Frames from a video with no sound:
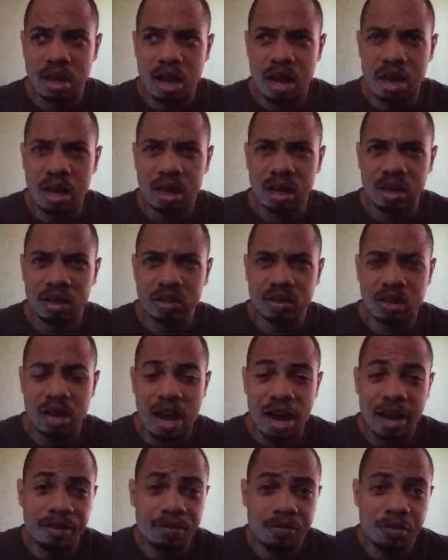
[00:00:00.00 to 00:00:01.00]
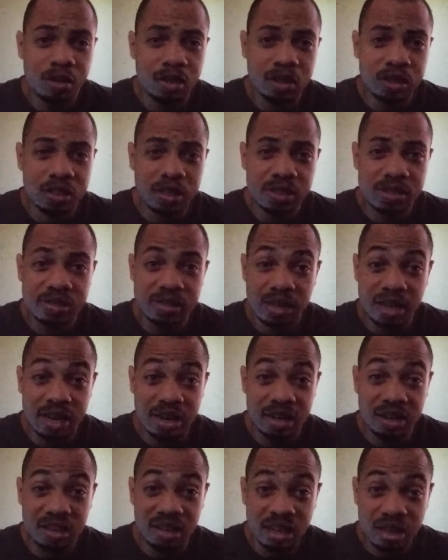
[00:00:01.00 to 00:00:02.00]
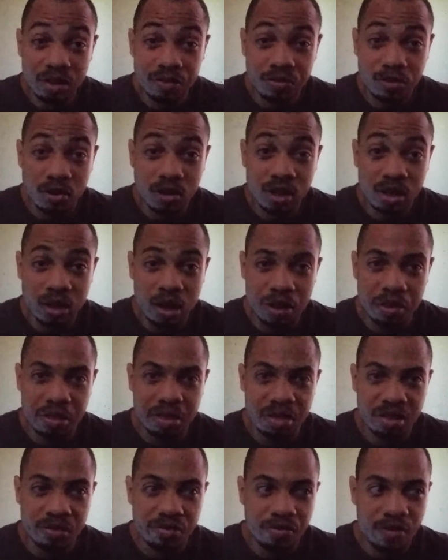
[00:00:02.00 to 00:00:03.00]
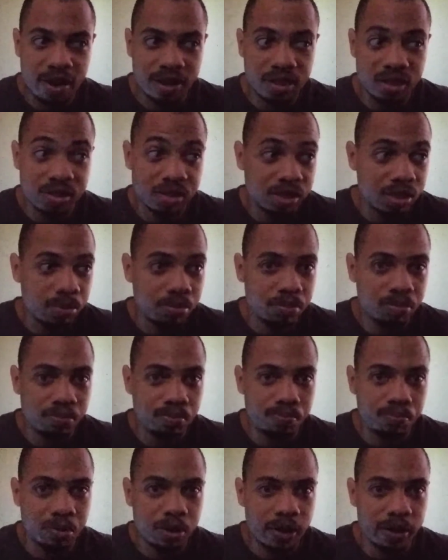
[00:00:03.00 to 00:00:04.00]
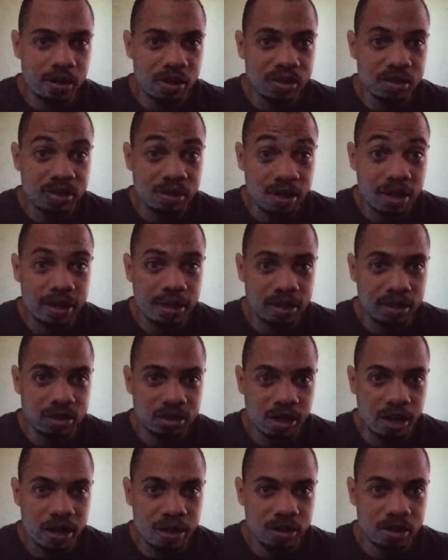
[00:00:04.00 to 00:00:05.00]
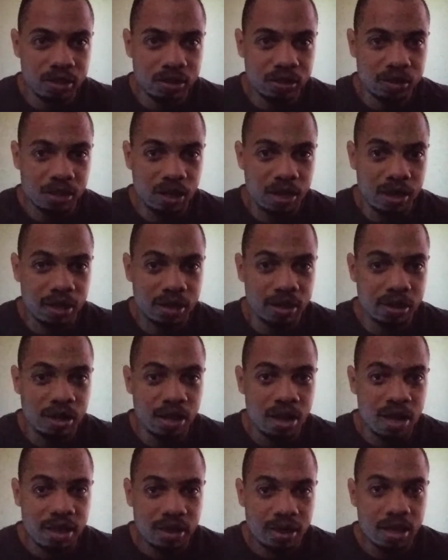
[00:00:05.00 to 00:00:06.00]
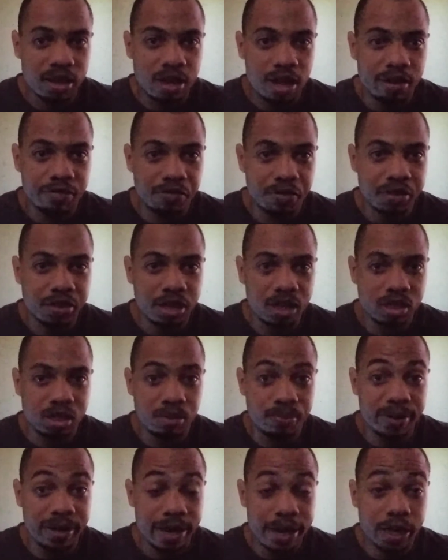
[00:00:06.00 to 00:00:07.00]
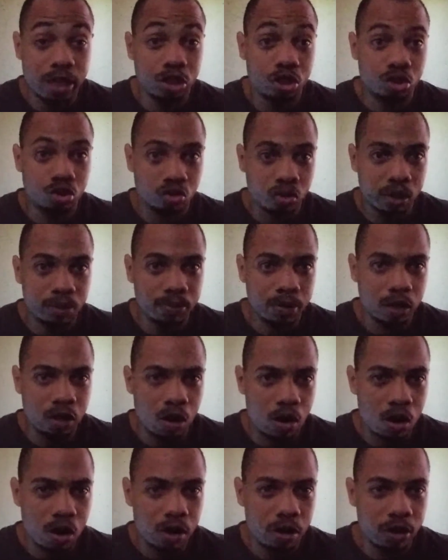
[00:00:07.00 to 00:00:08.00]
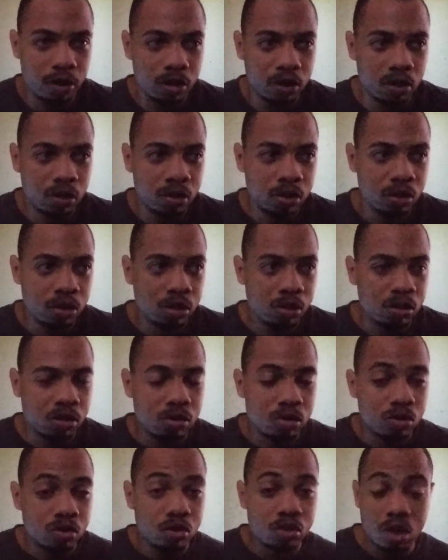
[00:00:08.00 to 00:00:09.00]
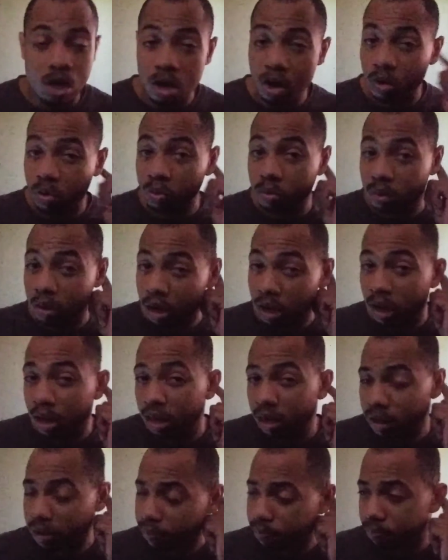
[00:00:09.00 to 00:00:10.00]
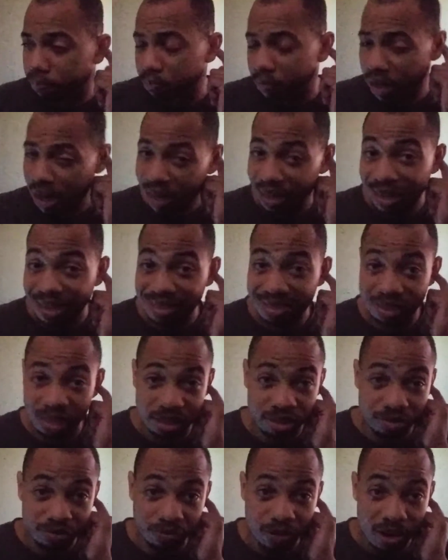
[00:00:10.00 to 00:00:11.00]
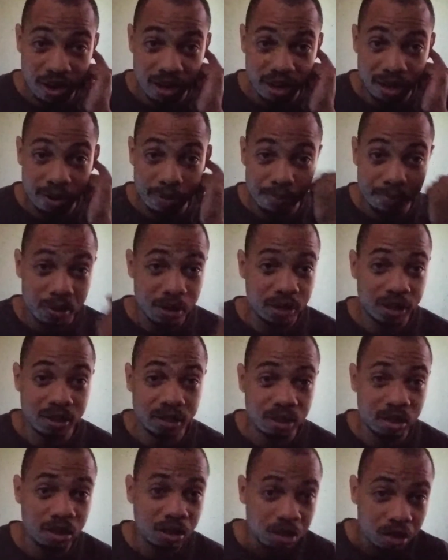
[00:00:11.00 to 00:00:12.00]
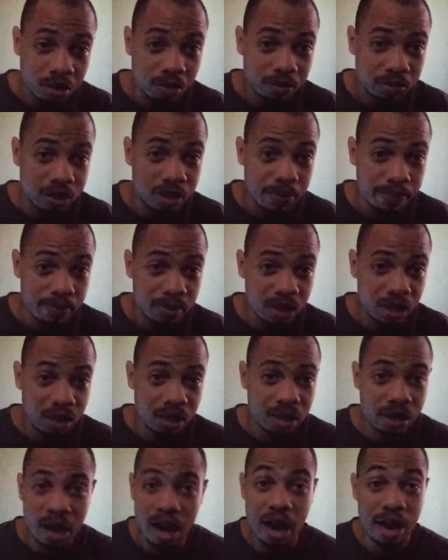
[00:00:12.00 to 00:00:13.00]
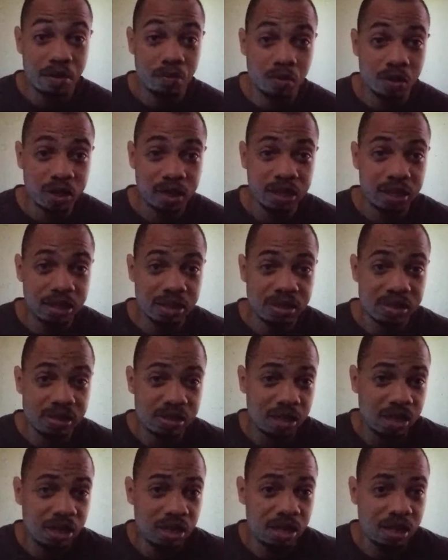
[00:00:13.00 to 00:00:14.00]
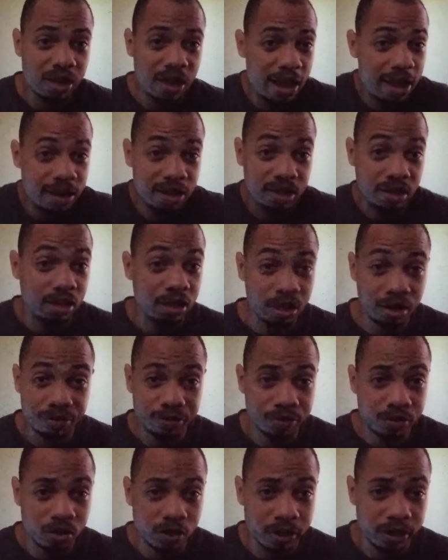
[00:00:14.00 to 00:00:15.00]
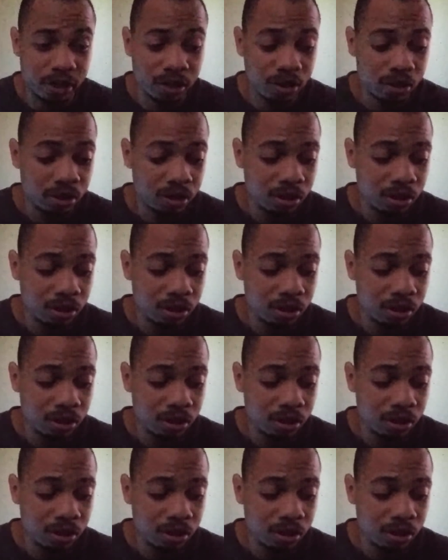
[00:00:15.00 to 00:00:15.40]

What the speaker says: I really didn't see any need for it, other than the fact that some players like a challenge and they like for things to be extremely hard. So, I guess that's fine, but to me, I really didn't see any need for it,